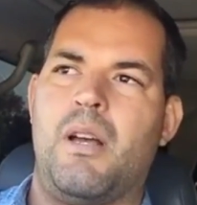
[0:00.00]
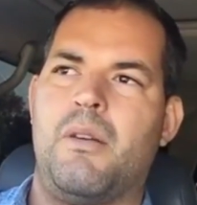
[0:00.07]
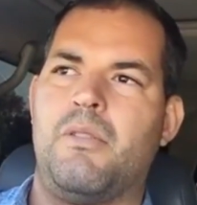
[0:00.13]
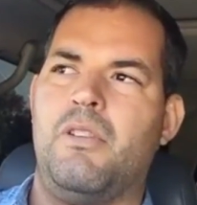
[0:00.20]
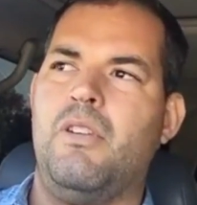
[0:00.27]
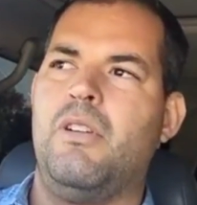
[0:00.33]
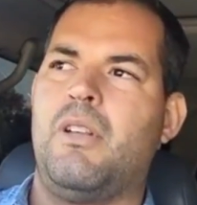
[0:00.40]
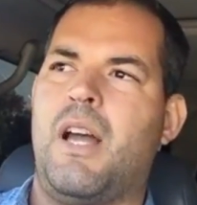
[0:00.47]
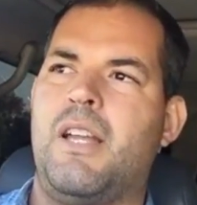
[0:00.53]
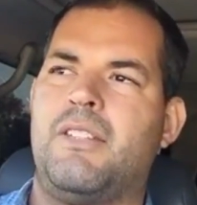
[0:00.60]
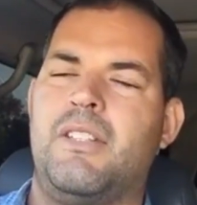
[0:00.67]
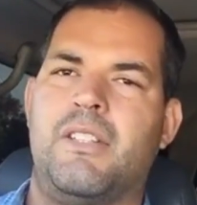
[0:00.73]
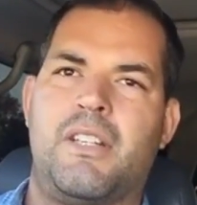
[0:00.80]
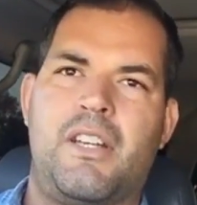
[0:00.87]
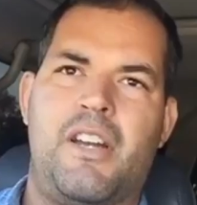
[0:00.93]

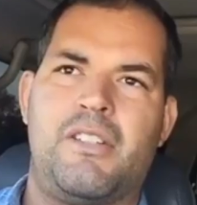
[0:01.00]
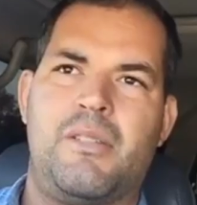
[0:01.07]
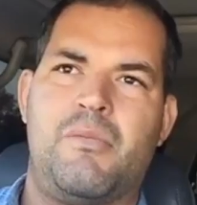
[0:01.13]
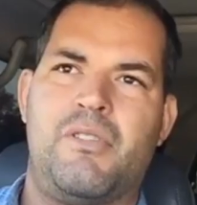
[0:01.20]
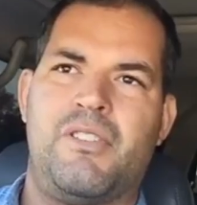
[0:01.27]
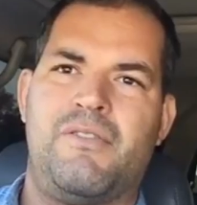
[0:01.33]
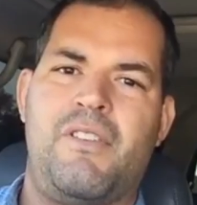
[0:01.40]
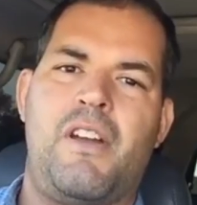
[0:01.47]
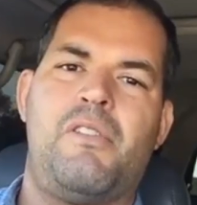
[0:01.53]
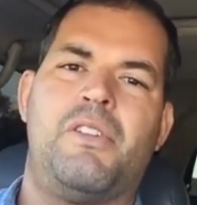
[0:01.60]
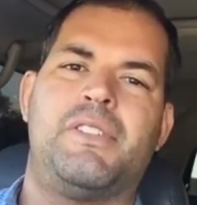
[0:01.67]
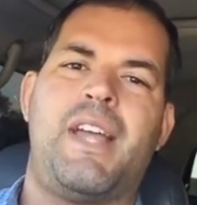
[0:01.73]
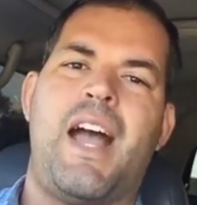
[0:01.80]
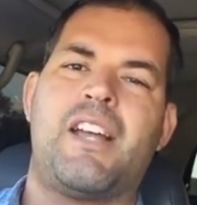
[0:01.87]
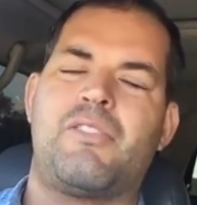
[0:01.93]
utilizing the customer's federal
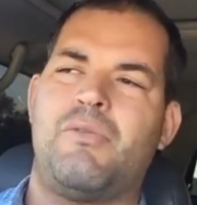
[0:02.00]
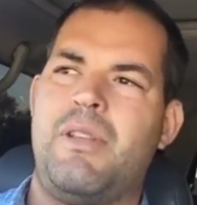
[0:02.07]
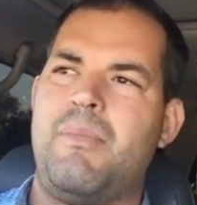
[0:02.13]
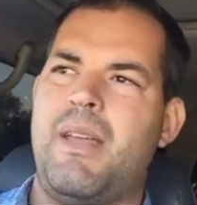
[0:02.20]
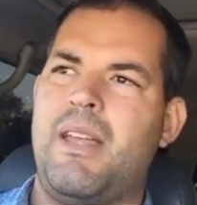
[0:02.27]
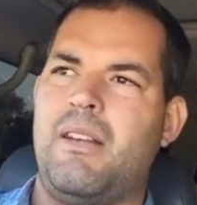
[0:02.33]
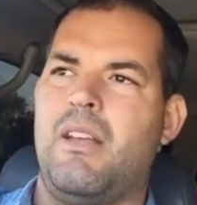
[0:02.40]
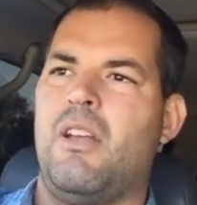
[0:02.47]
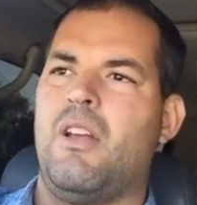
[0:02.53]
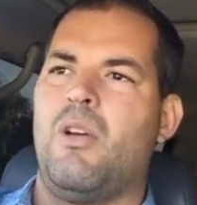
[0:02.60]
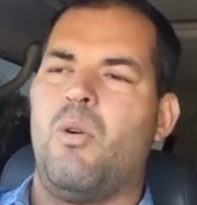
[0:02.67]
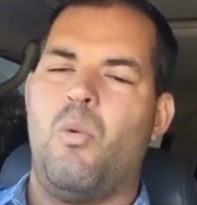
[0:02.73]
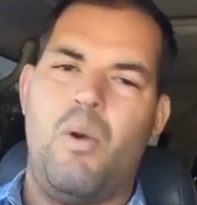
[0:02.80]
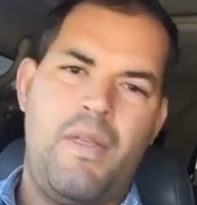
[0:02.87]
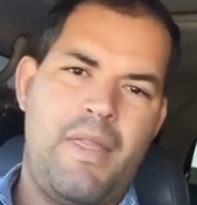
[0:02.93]
tax rebate.
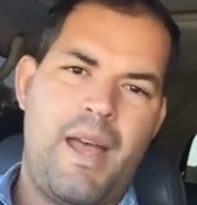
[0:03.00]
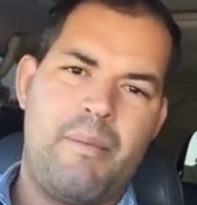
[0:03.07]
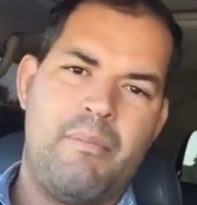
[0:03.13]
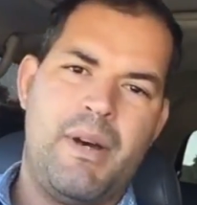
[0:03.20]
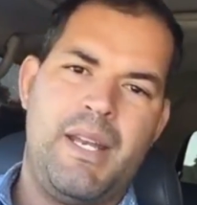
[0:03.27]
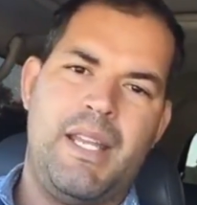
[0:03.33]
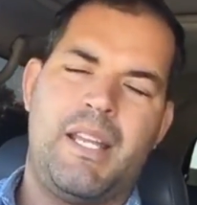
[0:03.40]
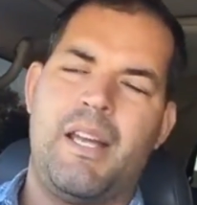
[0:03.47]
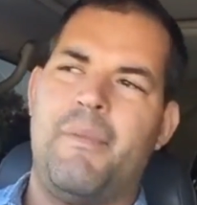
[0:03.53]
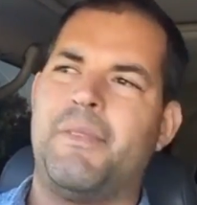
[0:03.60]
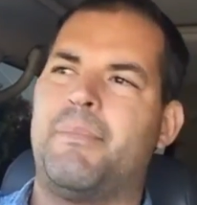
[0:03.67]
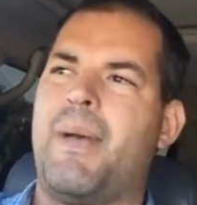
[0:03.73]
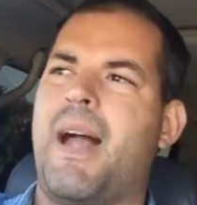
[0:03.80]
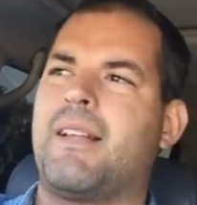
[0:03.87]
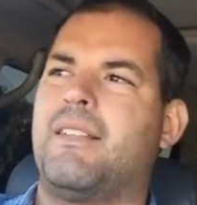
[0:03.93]
When that money comes
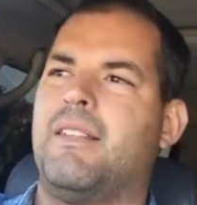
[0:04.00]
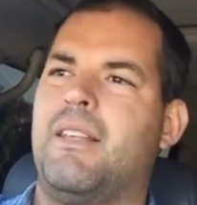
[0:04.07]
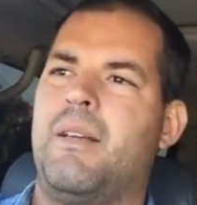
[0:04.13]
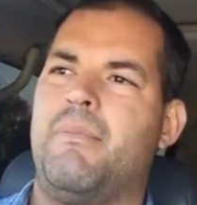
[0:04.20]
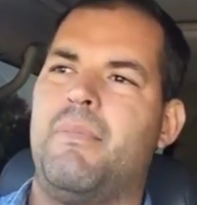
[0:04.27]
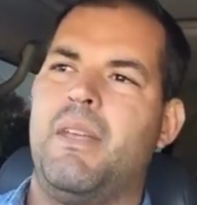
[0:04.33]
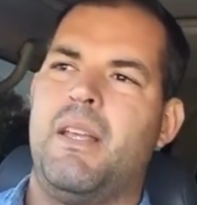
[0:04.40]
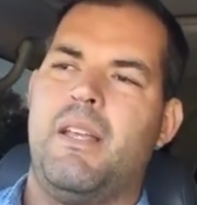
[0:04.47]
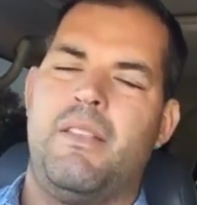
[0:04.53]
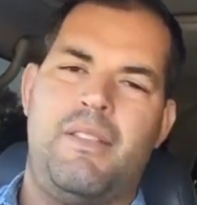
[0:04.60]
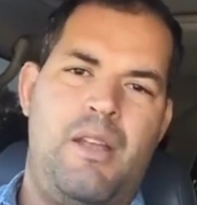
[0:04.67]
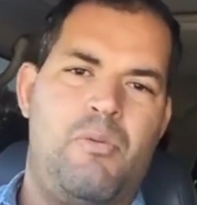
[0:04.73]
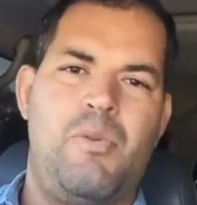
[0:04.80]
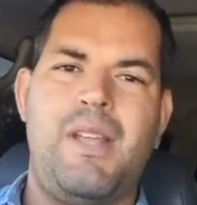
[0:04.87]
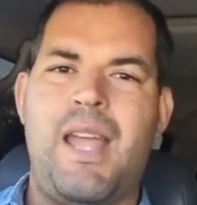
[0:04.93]
back to them,
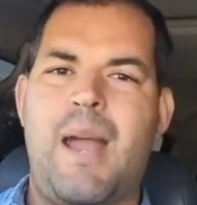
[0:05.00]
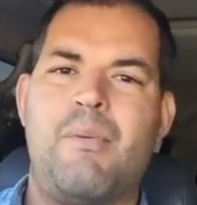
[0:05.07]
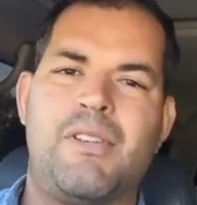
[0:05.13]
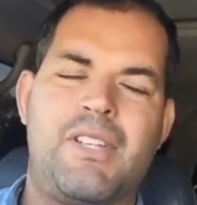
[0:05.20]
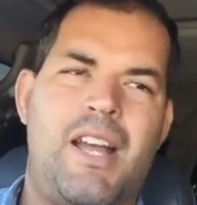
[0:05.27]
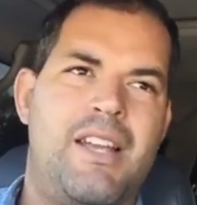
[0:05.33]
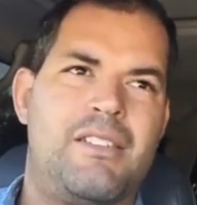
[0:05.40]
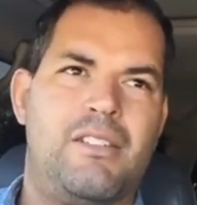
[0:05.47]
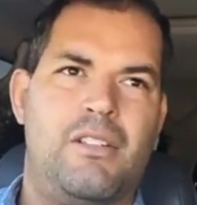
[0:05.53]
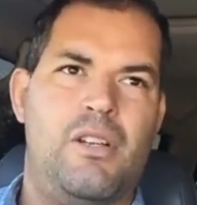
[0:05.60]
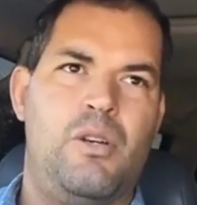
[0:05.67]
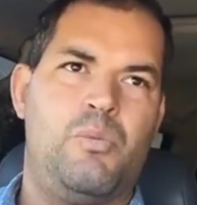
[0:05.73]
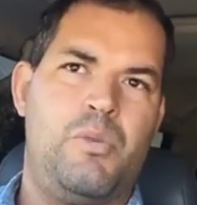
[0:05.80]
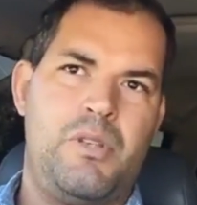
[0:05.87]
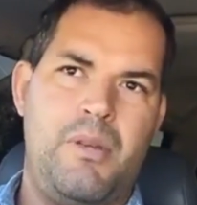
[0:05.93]
they re-amortize the
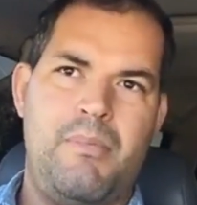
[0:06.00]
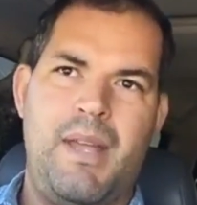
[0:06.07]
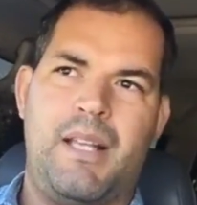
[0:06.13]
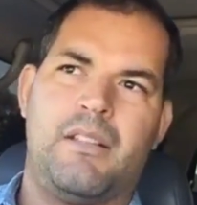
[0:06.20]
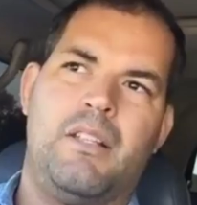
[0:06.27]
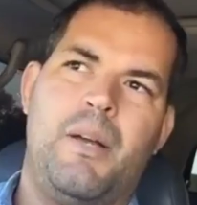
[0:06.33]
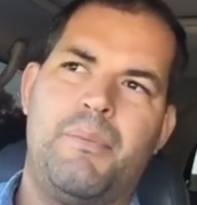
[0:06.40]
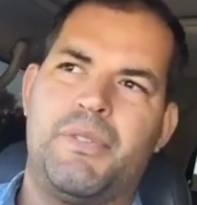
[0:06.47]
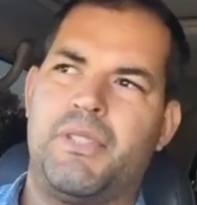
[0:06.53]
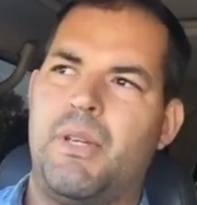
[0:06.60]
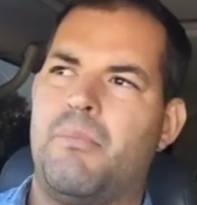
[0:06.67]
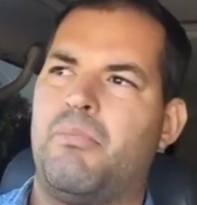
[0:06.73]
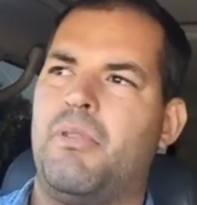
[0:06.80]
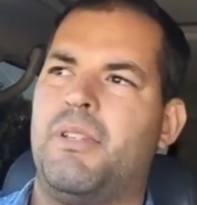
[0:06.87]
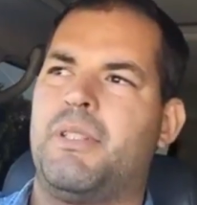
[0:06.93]
loan when you make lump
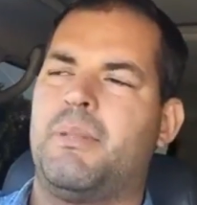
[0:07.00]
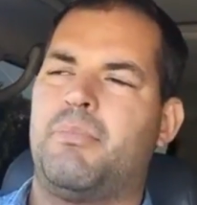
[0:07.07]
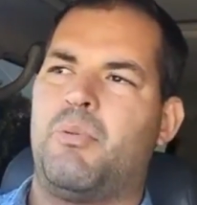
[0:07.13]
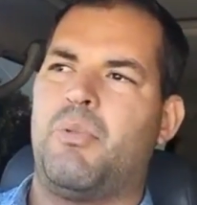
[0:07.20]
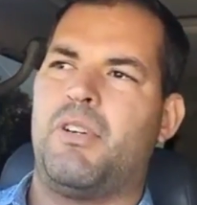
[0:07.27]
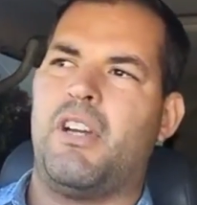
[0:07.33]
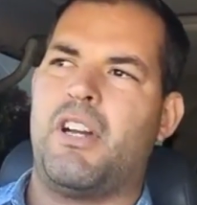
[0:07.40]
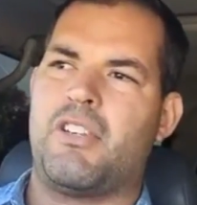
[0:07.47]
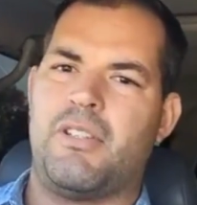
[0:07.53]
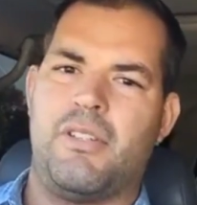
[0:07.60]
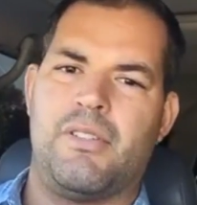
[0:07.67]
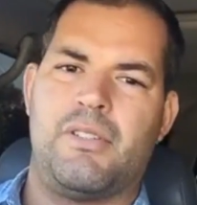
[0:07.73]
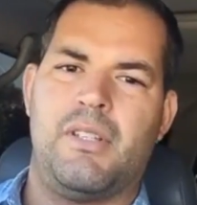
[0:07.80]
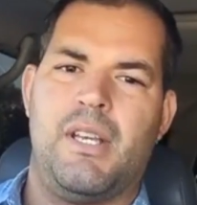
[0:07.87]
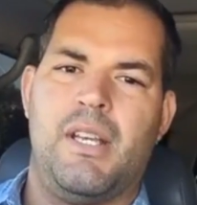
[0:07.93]
sum principal
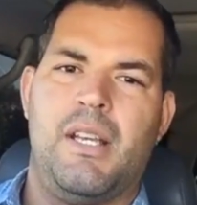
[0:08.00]
reductions.